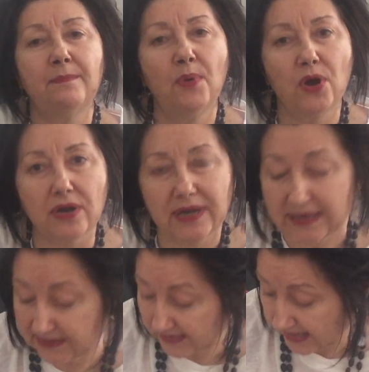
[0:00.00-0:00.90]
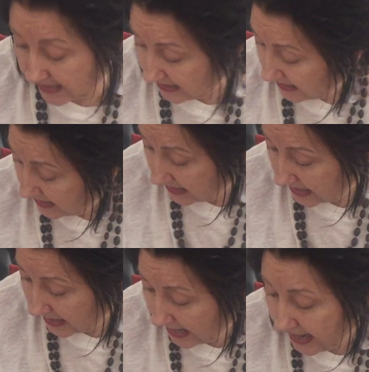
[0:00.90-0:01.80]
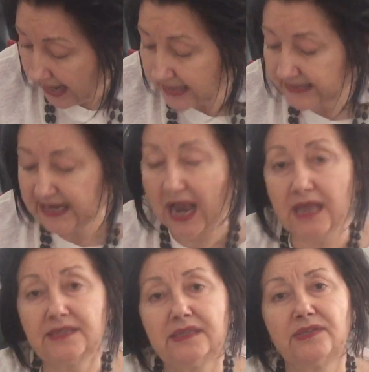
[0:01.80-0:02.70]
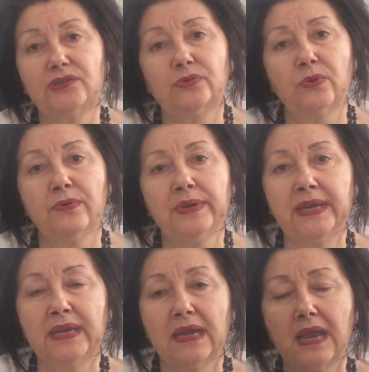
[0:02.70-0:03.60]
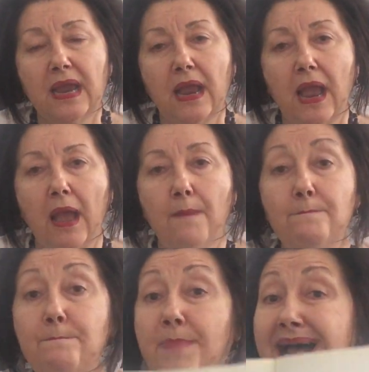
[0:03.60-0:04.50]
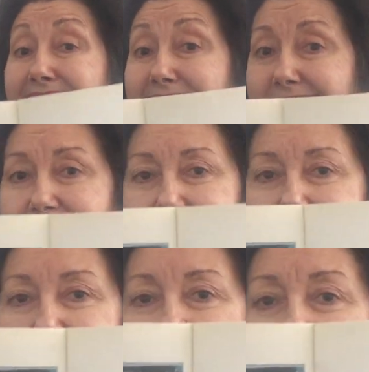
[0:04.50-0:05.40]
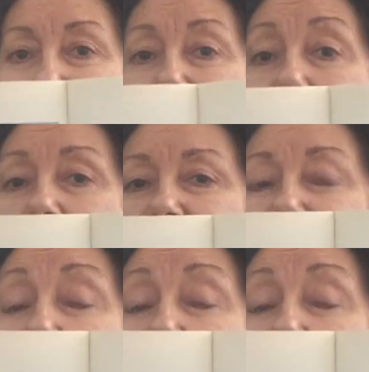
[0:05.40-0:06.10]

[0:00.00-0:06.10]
a book, isn't it? It tells a story, but it hangs